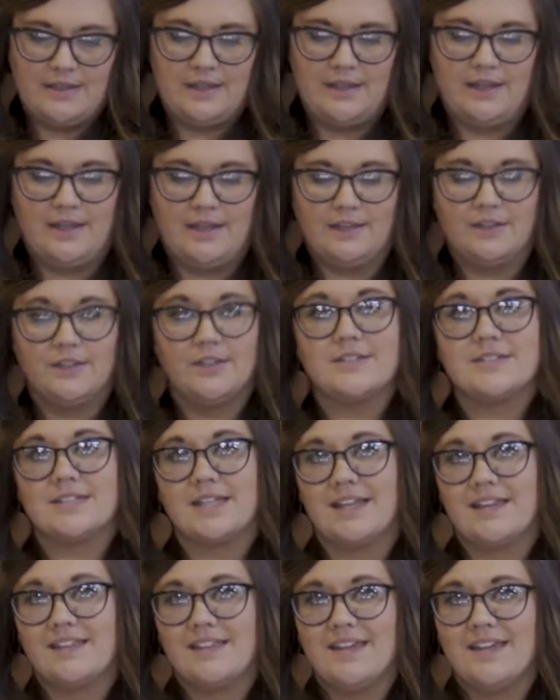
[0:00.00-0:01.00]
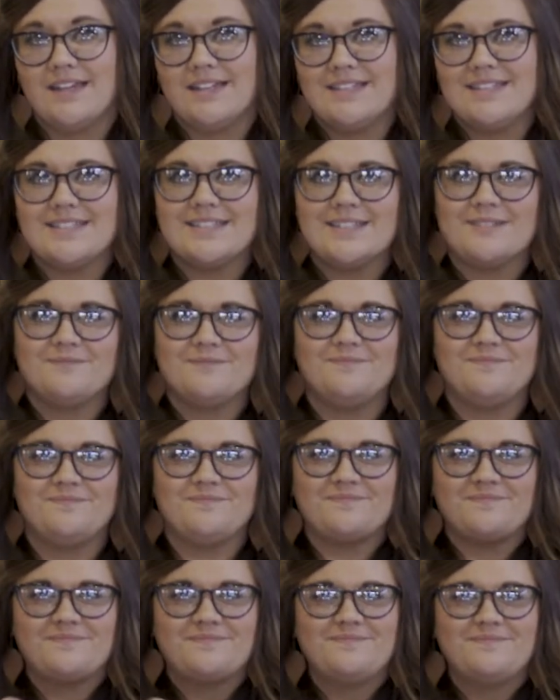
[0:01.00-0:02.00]
it looks like this.
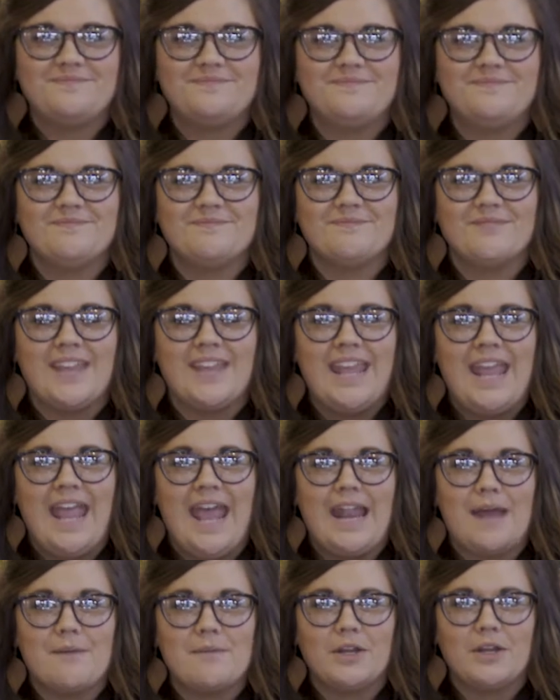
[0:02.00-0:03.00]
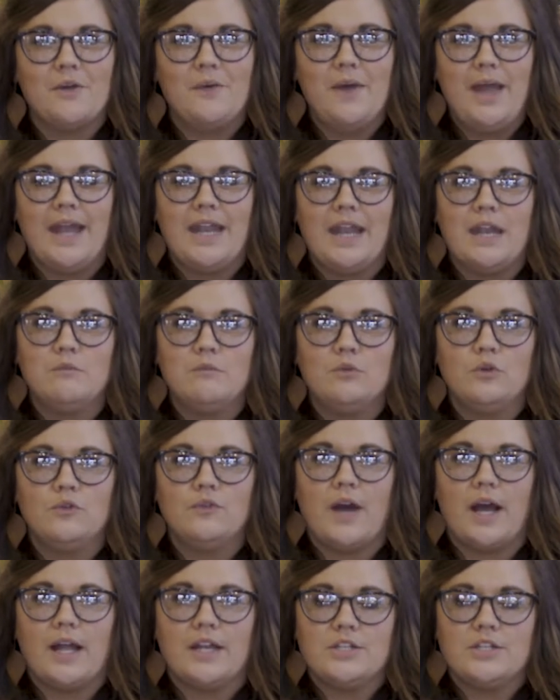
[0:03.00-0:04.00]
And I'm gonna go ahead and move
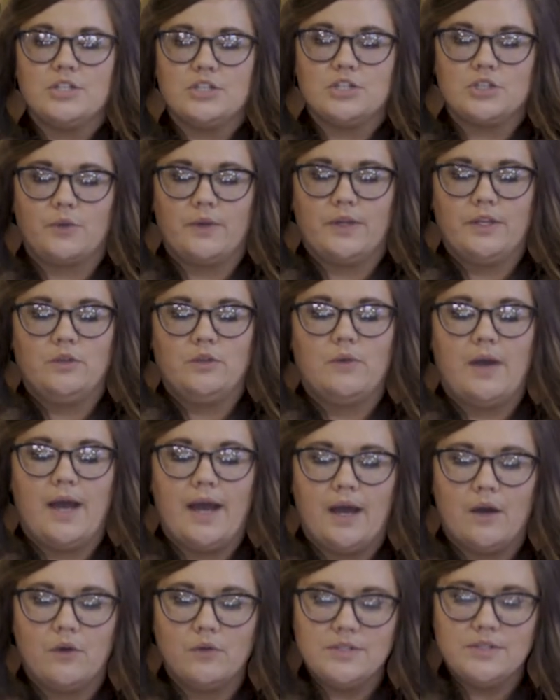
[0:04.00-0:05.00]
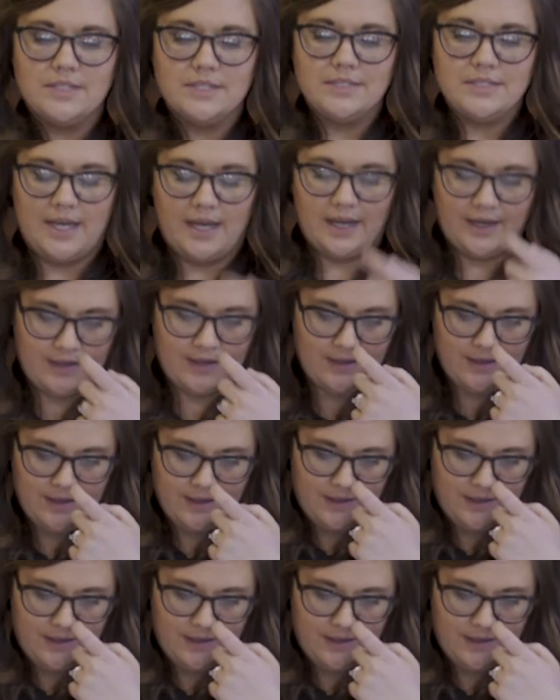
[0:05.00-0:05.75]
on to showing you how to take,